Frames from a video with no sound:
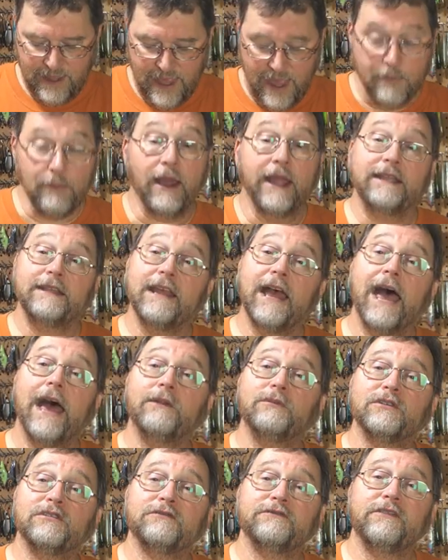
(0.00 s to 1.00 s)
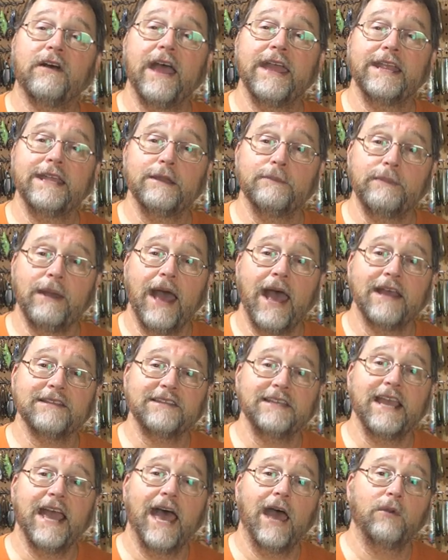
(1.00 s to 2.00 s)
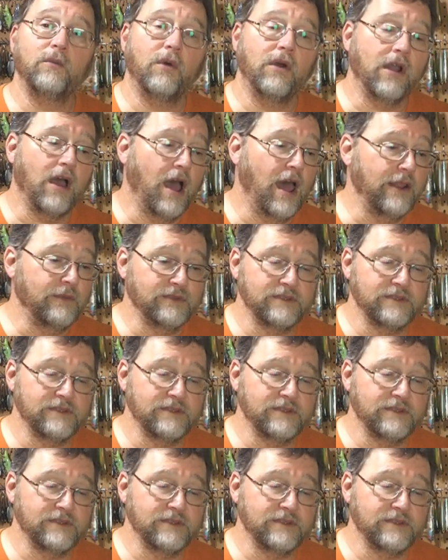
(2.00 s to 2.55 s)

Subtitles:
and my dad was fighting a bass. He had one on.